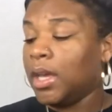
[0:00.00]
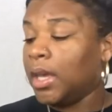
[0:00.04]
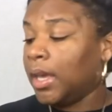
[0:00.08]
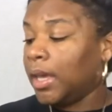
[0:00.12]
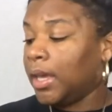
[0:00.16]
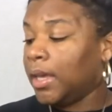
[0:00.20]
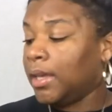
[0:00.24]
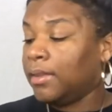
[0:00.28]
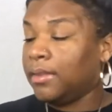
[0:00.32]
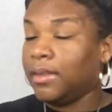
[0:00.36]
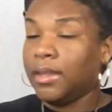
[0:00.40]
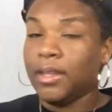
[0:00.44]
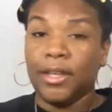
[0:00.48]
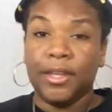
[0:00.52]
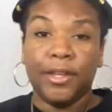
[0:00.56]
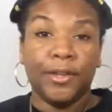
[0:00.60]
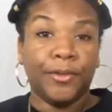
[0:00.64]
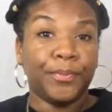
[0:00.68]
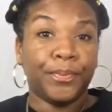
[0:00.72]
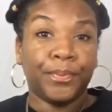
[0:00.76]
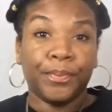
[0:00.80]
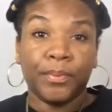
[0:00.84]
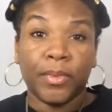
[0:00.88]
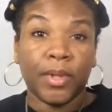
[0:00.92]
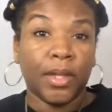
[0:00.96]
And then
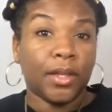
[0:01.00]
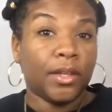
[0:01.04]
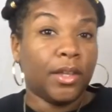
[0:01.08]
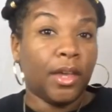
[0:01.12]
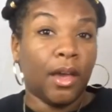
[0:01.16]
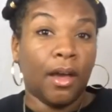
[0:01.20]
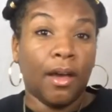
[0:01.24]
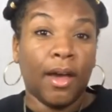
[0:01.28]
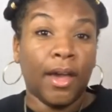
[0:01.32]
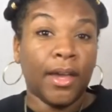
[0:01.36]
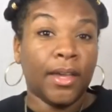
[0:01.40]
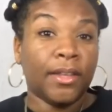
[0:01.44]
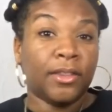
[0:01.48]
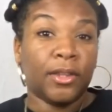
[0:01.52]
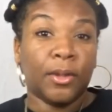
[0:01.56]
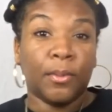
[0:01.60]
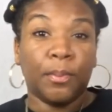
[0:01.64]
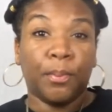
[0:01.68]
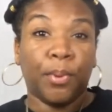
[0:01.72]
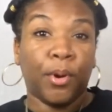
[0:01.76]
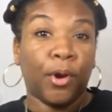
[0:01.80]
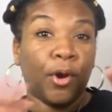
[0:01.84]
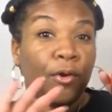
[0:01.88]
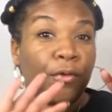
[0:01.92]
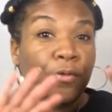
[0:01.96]
y'all, I get the
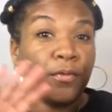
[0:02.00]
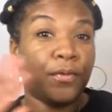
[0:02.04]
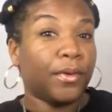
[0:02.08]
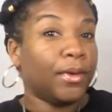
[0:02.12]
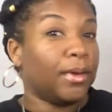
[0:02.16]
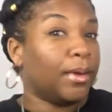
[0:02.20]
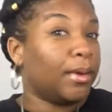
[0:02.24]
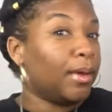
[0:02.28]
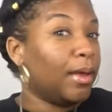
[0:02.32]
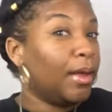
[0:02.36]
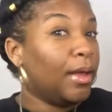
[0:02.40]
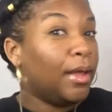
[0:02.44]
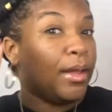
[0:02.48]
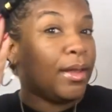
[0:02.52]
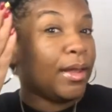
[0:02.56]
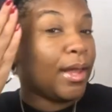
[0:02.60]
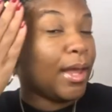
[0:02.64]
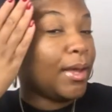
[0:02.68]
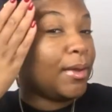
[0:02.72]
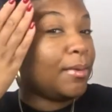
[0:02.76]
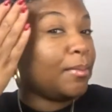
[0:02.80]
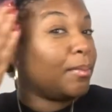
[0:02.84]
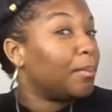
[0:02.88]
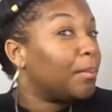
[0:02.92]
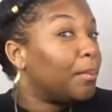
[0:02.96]
perfect
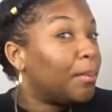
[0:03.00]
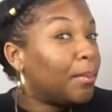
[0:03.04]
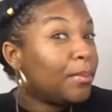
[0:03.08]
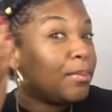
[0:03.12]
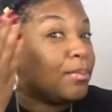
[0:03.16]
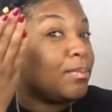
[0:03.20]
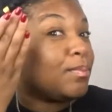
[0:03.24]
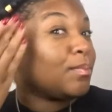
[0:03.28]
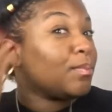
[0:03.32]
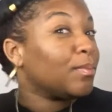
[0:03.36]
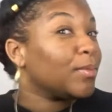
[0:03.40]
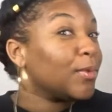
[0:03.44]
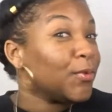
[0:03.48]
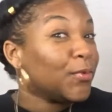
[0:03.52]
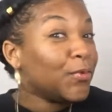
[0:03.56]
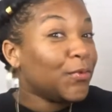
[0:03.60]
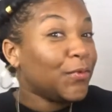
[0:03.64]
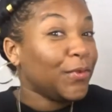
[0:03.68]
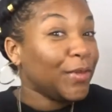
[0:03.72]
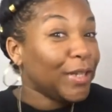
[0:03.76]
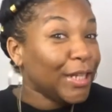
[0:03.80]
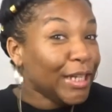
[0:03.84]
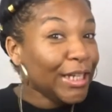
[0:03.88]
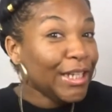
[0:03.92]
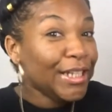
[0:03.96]
like
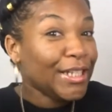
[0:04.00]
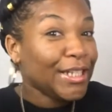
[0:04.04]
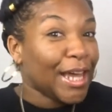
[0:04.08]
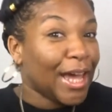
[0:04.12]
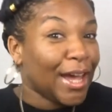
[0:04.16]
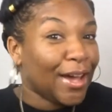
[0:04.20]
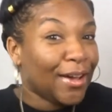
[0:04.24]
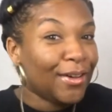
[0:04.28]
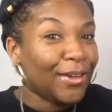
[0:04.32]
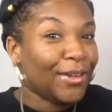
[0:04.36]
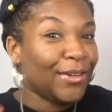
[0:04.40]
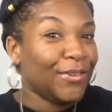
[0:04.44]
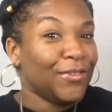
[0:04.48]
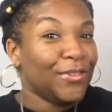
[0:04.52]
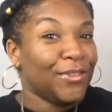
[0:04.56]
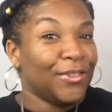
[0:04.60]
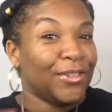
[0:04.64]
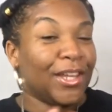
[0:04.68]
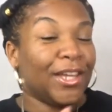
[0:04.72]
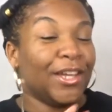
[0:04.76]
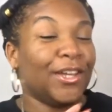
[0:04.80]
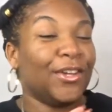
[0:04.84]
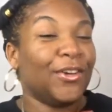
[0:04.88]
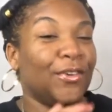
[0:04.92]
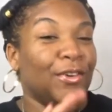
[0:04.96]
fleeked out, if you're
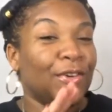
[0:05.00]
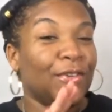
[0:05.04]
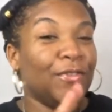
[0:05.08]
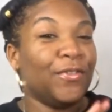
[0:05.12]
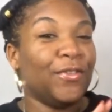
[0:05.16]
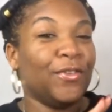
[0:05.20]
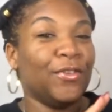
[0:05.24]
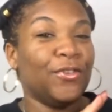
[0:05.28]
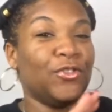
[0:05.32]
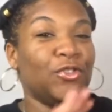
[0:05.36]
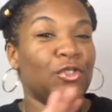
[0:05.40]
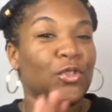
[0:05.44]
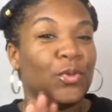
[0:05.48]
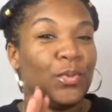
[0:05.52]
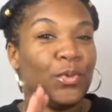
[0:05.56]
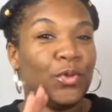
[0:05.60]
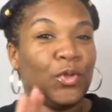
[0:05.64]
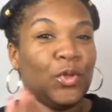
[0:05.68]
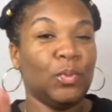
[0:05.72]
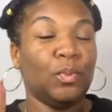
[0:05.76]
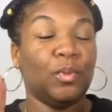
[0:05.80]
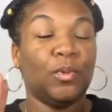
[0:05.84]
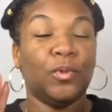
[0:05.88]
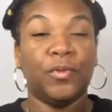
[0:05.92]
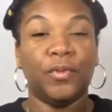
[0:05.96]
like going for a super
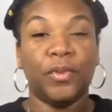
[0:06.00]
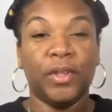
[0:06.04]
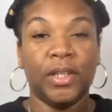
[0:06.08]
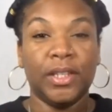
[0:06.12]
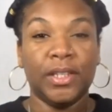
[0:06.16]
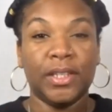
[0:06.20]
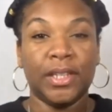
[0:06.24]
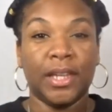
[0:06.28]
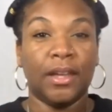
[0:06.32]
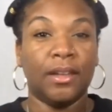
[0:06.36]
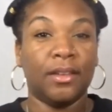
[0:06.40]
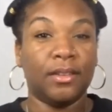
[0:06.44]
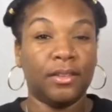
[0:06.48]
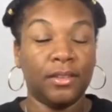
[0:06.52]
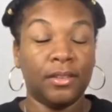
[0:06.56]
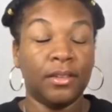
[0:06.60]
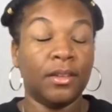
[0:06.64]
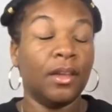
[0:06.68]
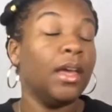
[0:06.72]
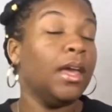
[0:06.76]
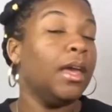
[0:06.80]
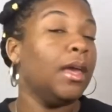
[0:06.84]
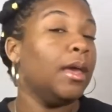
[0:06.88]
duper fleeked out look.